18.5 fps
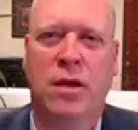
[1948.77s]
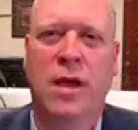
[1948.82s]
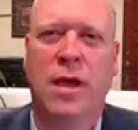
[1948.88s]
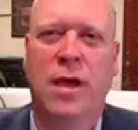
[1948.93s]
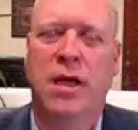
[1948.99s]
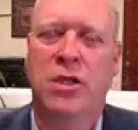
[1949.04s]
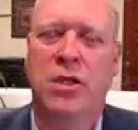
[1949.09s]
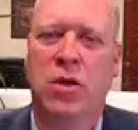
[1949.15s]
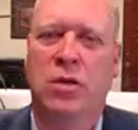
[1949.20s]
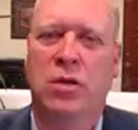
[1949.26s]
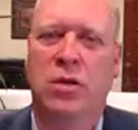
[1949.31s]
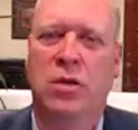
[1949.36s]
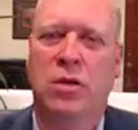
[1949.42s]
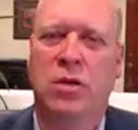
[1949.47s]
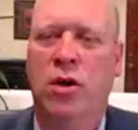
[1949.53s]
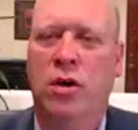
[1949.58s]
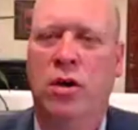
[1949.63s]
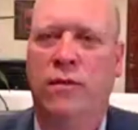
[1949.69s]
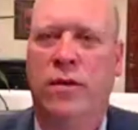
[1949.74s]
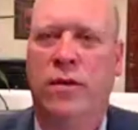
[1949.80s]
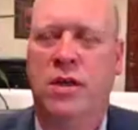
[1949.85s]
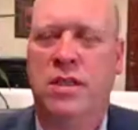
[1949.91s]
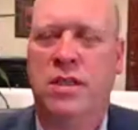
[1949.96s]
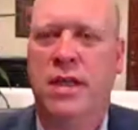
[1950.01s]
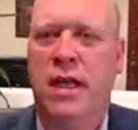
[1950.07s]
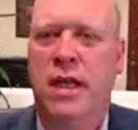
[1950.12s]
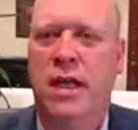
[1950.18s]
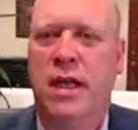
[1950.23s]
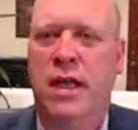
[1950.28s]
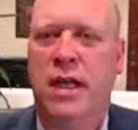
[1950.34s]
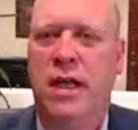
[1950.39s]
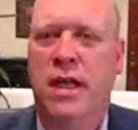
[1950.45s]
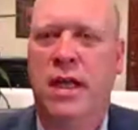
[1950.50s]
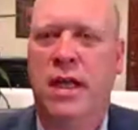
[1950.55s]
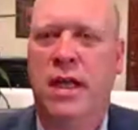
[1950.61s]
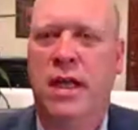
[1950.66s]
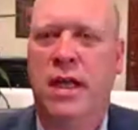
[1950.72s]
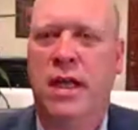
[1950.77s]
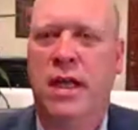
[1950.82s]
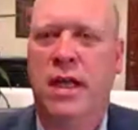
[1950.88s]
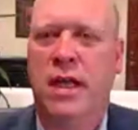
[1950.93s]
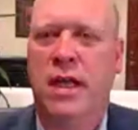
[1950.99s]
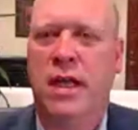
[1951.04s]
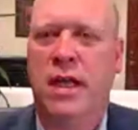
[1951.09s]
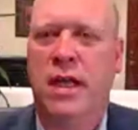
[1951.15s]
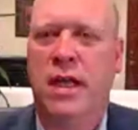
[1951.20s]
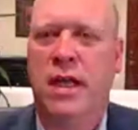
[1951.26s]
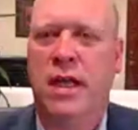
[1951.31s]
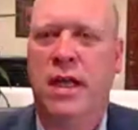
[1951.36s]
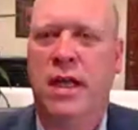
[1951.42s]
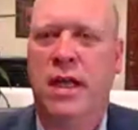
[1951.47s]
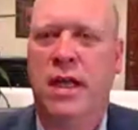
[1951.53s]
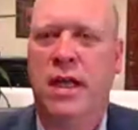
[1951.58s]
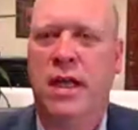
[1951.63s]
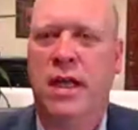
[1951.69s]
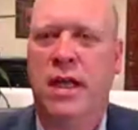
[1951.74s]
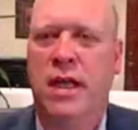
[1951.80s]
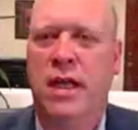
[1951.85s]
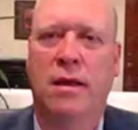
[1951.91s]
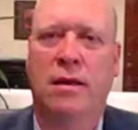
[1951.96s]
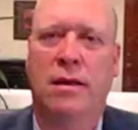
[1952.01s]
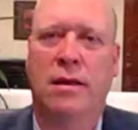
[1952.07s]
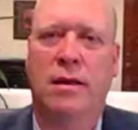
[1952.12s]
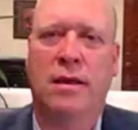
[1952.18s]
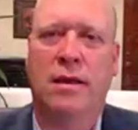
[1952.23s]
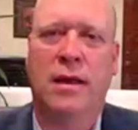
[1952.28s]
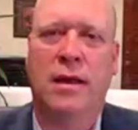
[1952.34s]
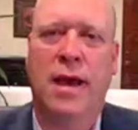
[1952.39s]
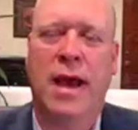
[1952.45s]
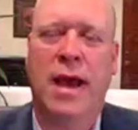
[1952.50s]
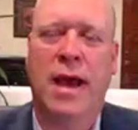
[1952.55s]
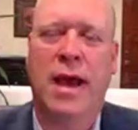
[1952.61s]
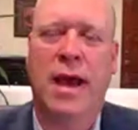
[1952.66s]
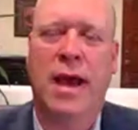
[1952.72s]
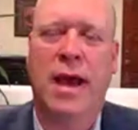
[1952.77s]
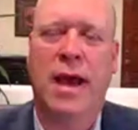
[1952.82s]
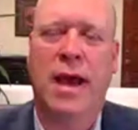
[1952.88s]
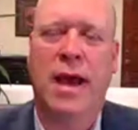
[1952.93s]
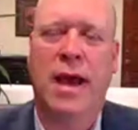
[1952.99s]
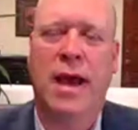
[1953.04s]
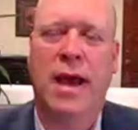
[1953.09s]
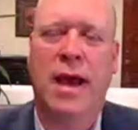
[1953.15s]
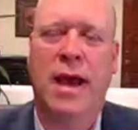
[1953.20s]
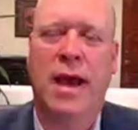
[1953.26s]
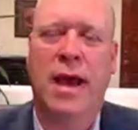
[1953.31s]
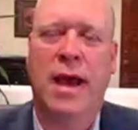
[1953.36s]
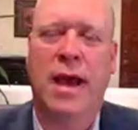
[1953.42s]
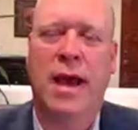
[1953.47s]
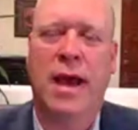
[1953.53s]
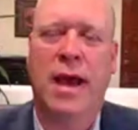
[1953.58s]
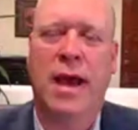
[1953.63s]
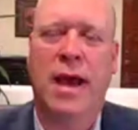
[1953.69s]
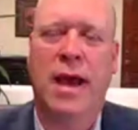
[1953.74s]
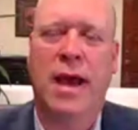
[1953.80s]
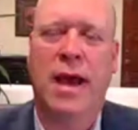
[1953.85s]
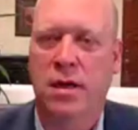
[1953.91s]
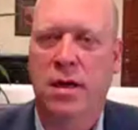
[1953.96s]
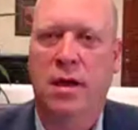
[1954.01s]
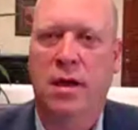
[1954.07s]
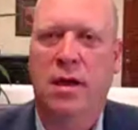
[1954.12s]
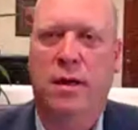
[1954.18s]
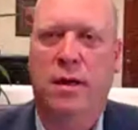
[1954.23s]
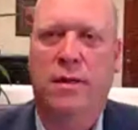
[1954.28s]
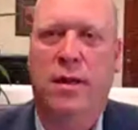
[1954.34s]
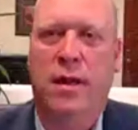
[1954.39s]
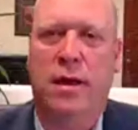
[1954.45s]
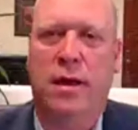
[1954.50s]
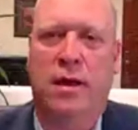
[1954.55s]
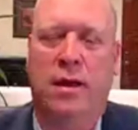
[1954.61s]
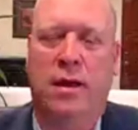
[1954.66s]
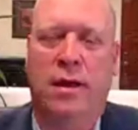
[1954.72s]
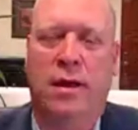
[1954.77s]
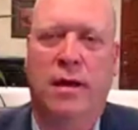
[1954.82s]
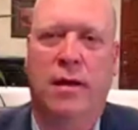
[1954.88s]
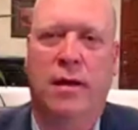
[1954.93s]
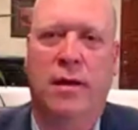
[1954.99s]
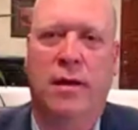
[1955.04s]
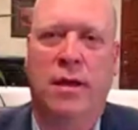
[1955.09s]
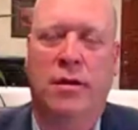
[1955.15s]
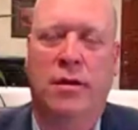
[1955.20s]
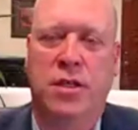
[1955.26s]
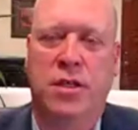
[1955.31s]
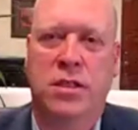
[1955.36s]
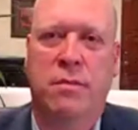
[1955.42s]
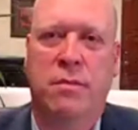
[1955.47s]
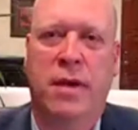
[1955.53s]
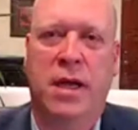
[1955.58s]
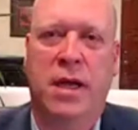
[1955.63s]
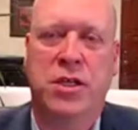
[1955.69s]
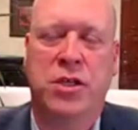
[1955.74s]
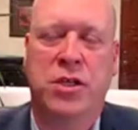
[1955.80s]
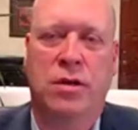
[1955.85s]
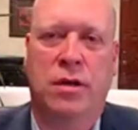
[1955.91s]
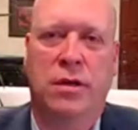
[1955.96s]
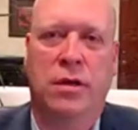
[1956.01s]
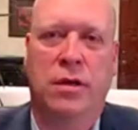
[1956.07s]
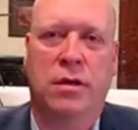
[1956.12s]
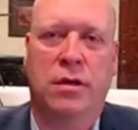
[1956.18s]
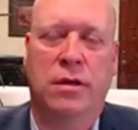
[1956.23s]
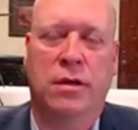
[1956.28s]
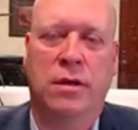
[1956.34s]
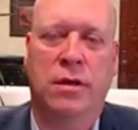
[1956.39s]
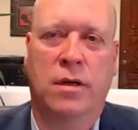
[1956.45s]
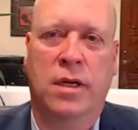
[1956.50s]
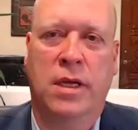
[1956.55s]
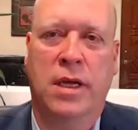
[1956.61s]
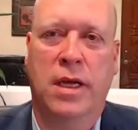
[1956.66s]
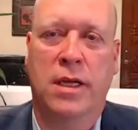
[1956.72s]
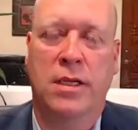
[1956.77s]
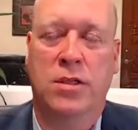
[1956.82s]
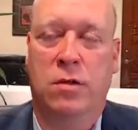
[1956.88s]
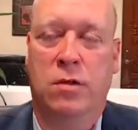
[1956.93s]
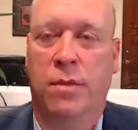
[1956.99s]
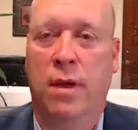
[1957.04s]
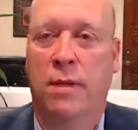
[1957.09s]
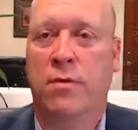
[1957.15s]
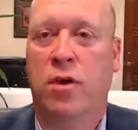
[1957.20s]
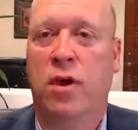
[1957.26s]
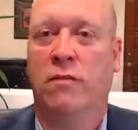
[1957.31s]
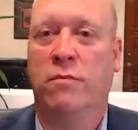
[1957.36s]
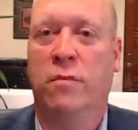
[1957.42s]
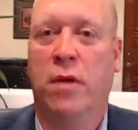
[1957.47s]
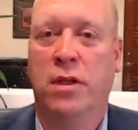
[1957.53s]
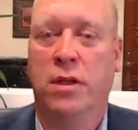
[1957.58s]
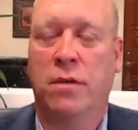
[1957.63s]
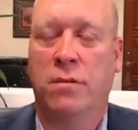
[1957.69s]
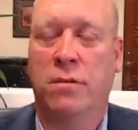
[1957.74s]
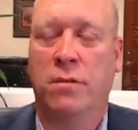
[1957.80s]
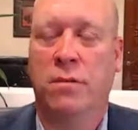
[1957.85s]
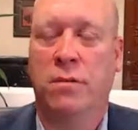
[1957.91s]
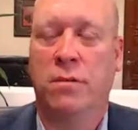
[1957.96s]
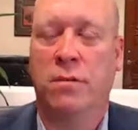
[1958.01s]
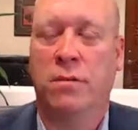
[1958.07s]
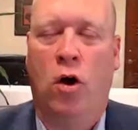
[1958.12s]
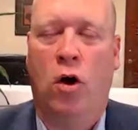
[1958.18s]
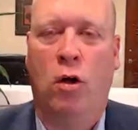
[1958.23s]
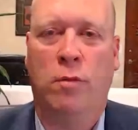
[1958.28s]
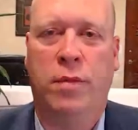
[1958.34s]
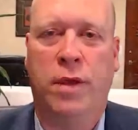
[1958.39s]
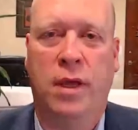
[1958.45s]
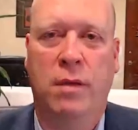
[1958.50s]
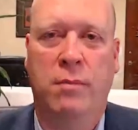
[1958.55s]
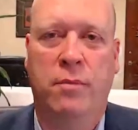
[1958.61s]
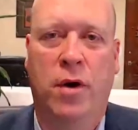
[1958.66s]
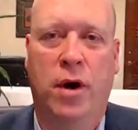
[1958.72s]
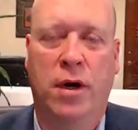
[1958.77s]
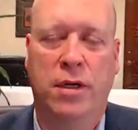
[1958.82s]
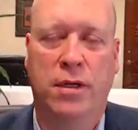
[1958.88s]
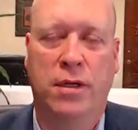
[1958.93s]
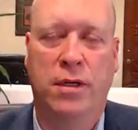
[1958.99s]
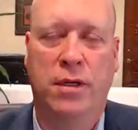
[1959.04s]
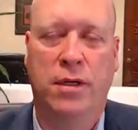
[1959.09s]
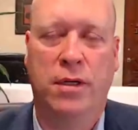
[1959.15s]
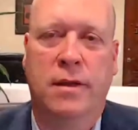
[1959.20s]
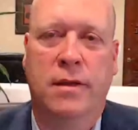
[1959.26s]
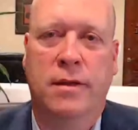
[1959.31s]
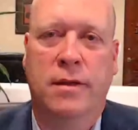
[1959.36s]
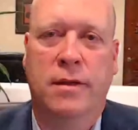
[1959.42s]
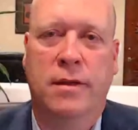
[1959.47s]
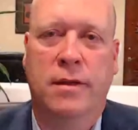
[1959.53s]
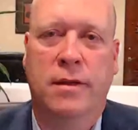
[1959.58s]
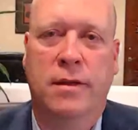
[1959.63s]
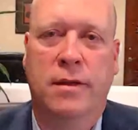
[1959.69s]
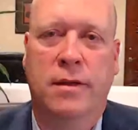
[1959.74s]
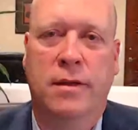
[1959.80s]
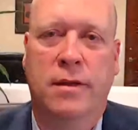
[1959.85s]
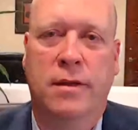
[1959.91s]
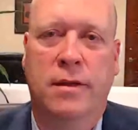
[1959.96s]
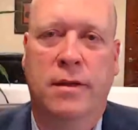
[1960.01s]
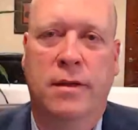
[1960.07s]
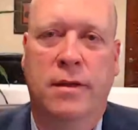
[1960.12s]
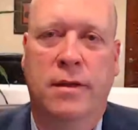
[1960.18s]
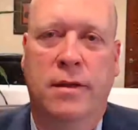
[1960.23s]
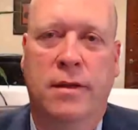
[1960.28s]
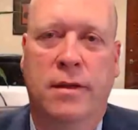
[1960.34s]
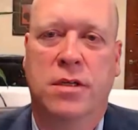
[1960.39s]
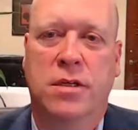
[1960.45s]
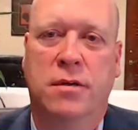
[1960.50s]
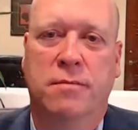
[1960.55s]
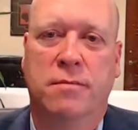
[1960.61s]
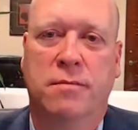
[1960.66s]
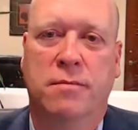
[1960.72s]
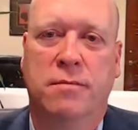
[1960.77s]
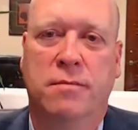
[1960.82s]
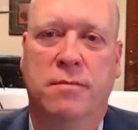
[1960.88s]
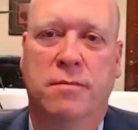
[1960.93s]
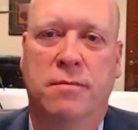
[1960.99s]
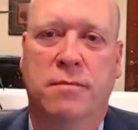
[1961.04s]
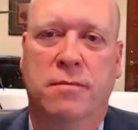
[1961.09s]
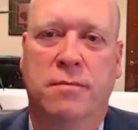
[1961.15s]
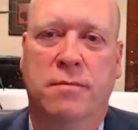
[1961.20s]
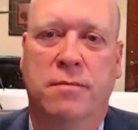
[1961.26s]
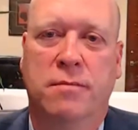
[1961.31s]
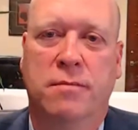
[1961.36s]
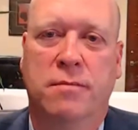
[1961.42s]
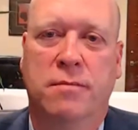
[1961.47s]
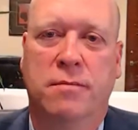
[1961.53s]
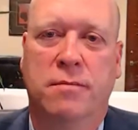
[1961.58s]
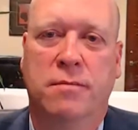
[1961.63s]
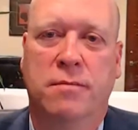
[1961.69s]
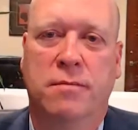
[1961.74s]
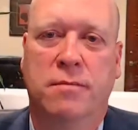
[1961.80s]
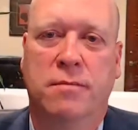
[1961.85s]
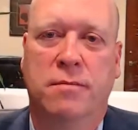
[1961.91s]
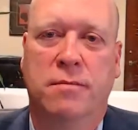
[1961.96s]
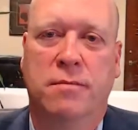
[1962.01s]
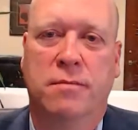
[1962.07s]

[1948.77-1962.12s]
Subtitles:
So it's also good for estate planning and dividing assets purposes. It's a lot easier than, just imagine your kids, or maybe you have multiple kids, all being partners in a commercial venture. So something to think about.